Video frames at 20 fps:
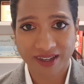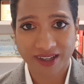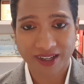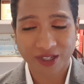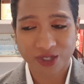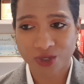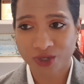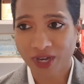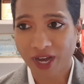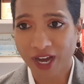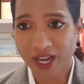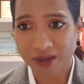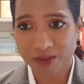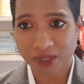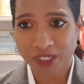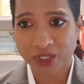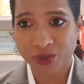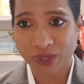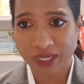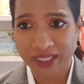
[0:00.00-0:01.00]
You can't
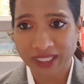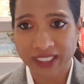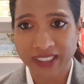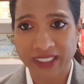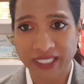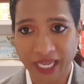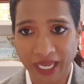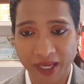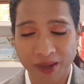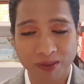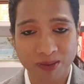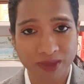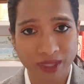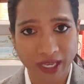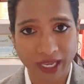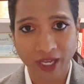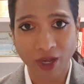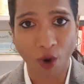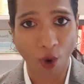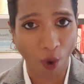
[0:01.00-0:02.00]
be doing the same
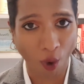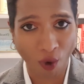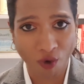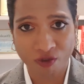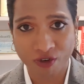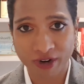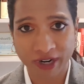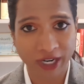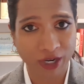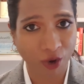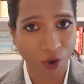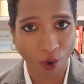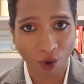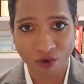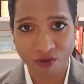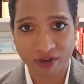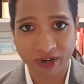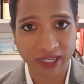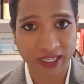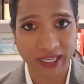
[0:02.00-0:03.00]
thing over and
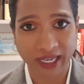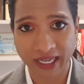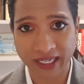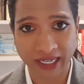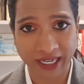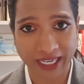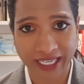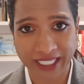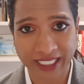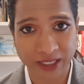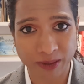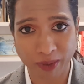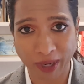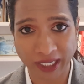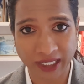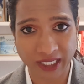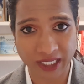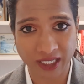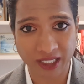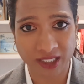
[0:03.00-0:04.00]
over again and
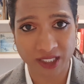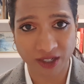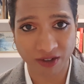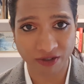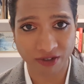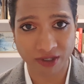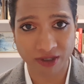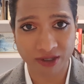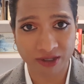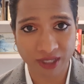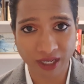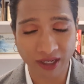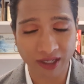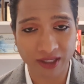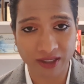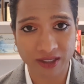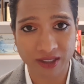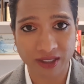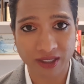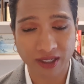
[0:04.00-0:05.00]
expecting a different
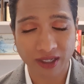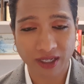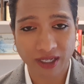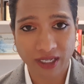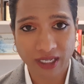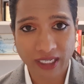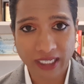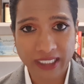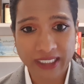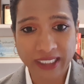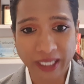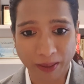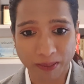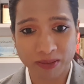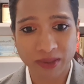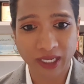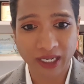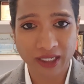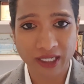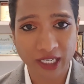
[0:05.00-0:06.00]
result.
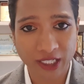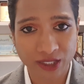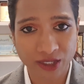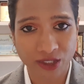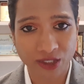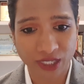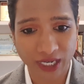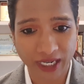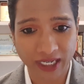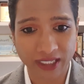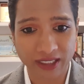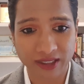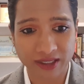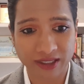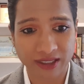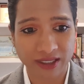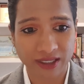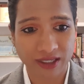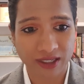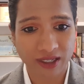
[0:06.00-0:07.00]
Something needs to
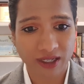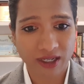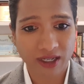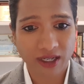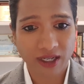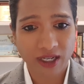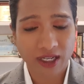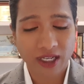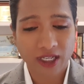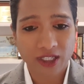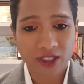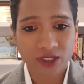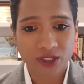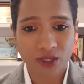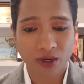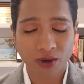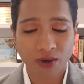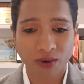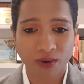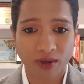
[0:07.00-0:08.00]
change.
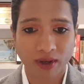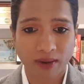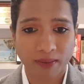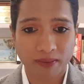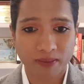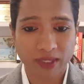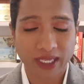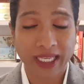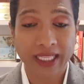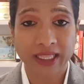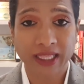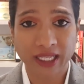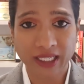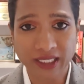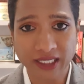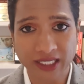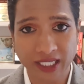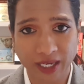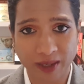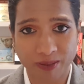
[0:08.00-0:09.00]
So in this
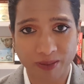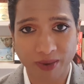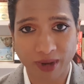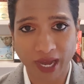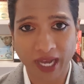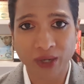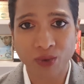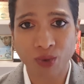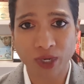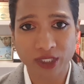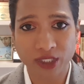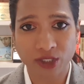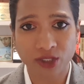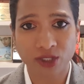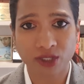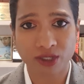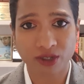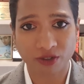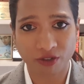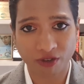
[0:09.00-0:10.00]
step, I want you
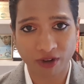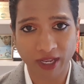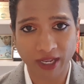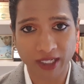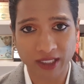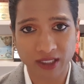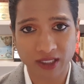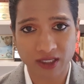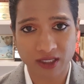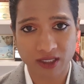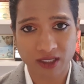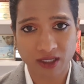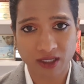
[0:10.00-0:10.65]
to reflect